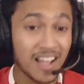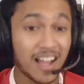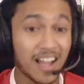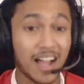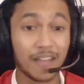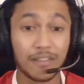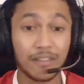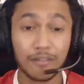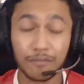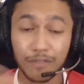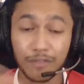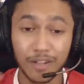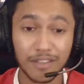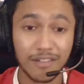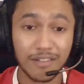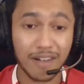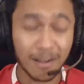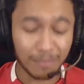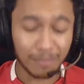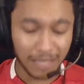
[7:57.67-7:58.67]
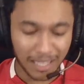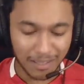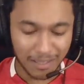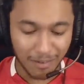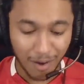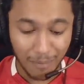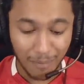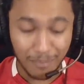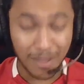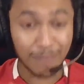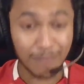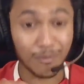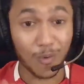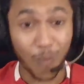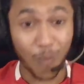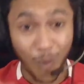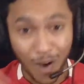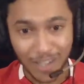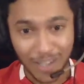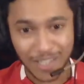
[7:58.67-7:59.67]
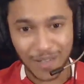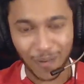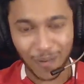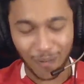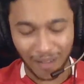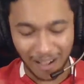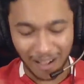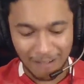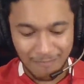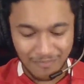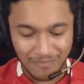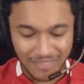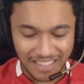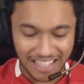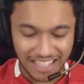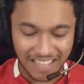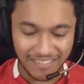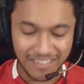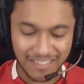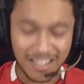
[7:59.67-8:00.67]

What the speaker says: And then further up later on, Pep Guardiola gave